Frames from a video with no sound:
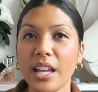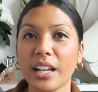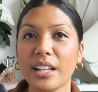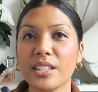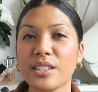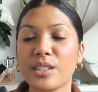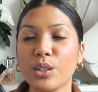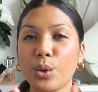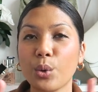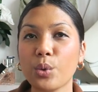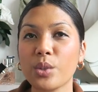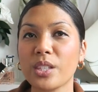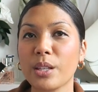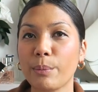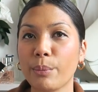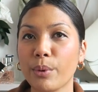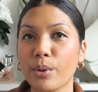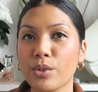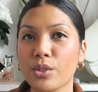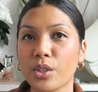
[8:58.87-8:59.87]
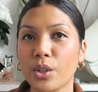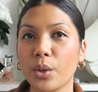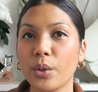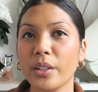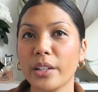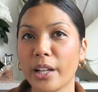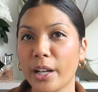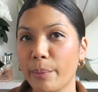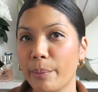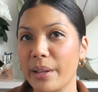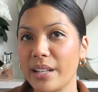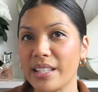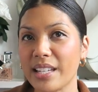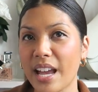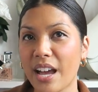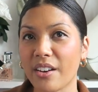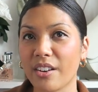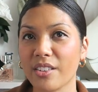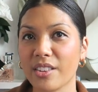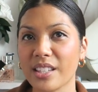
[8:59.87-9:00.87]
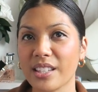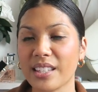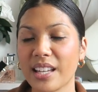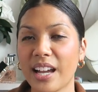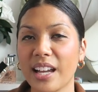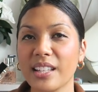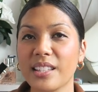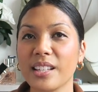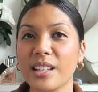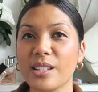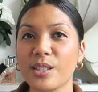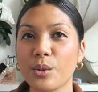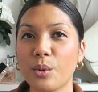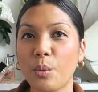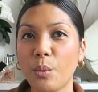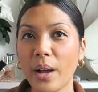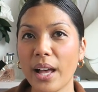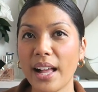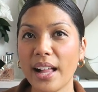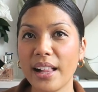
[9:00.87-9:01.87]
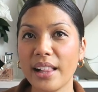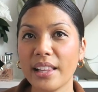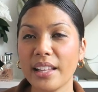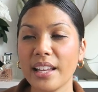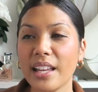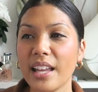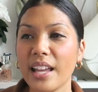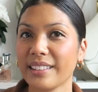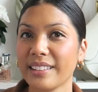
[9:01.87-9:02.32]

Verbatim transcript: because those zippers go a little bit down on the sides as well.